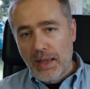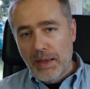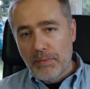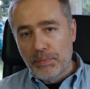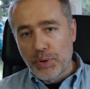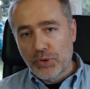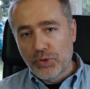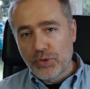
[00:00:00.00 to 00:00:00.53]

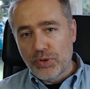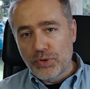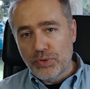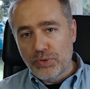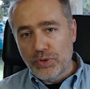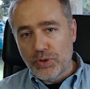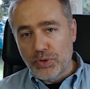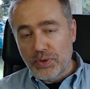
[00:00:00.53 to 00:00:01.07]
But
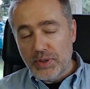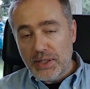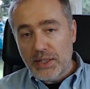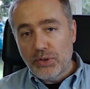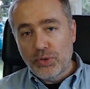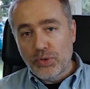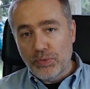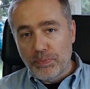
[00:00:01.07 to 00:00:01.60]
you need
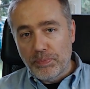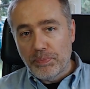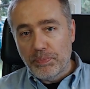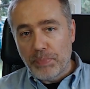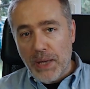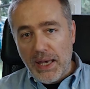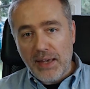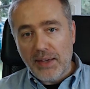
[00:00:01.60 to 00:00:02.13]
to
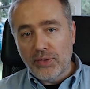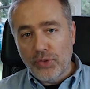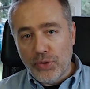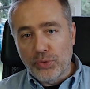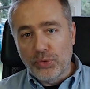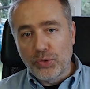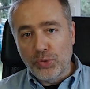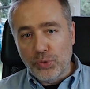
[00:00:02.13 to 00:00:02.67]
pass the
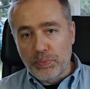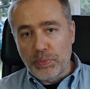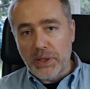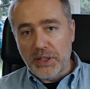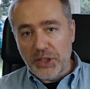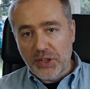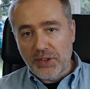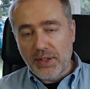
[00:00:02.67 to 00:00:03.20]

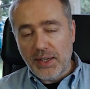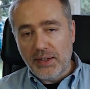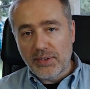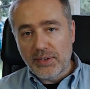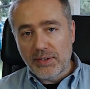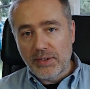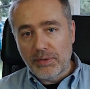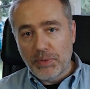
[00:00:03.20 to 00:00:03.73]
2-page
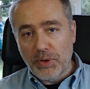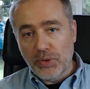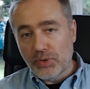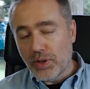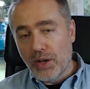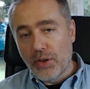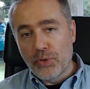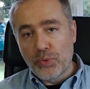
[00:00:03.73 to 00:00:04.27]
tests, because
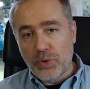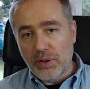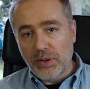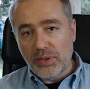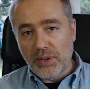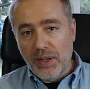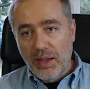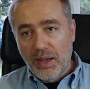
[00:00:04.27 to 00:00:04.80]
otherwise